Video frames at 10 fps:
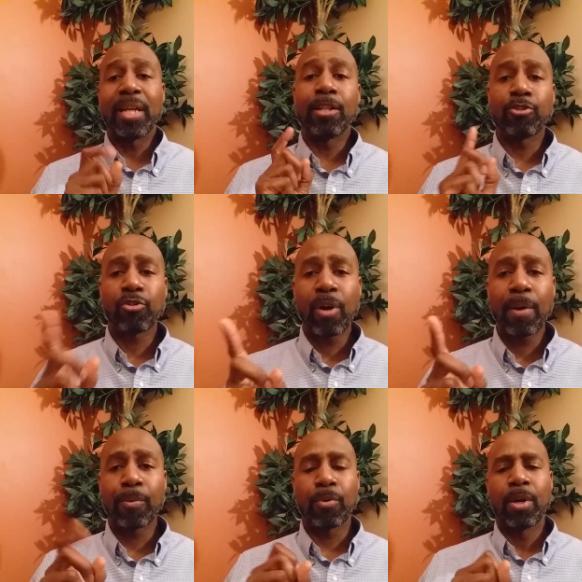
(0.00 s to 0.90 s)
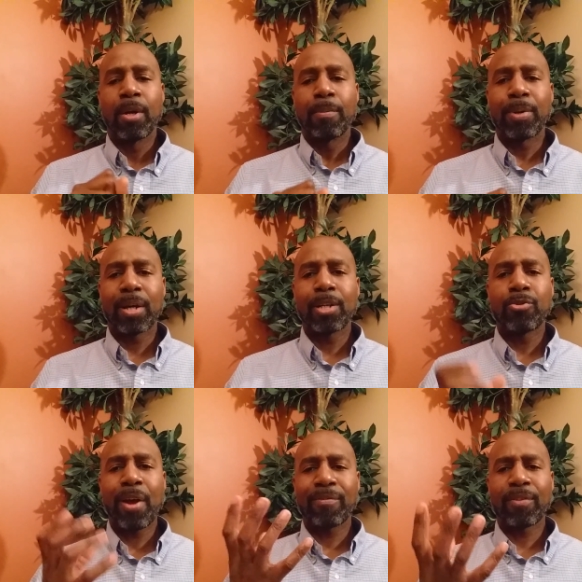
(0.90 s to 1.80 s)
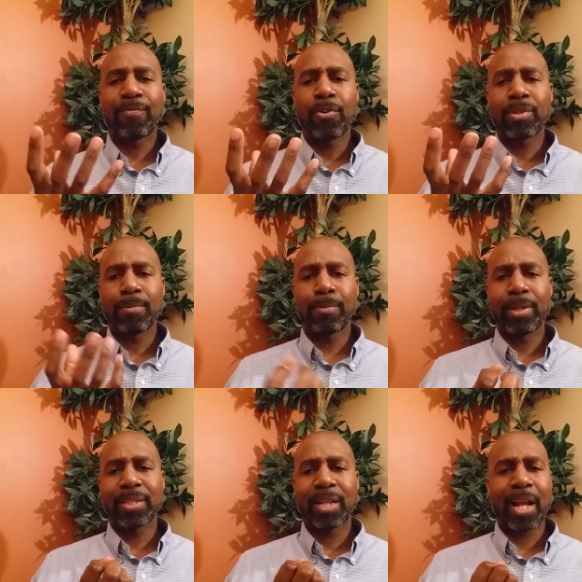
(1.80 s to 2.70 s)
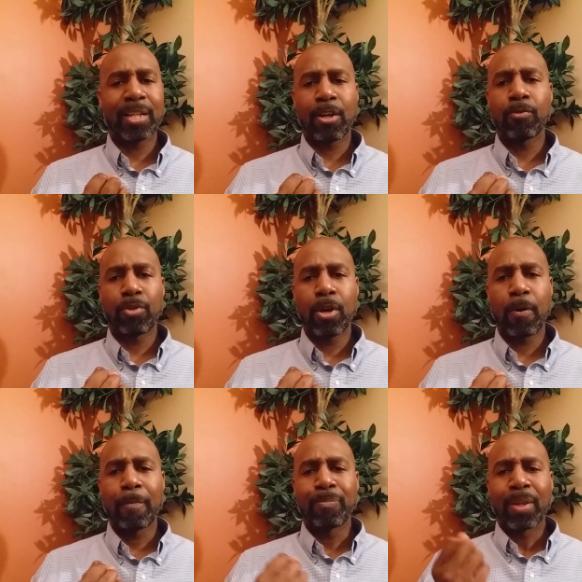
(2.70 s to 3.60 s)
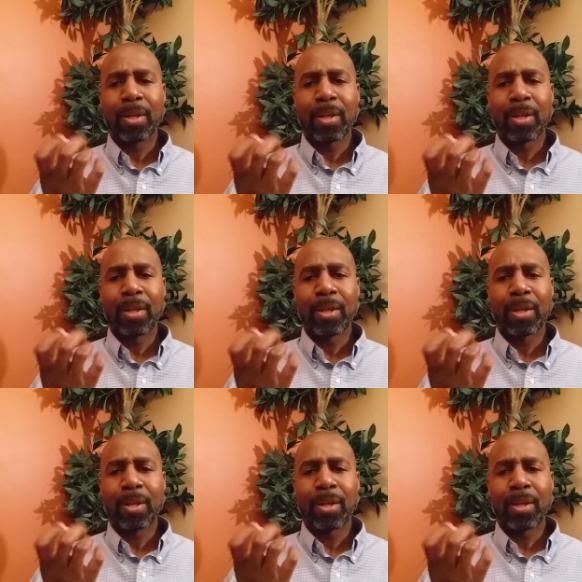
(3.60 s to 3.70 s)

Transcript: in trouble because you have to first embrace that I don't know.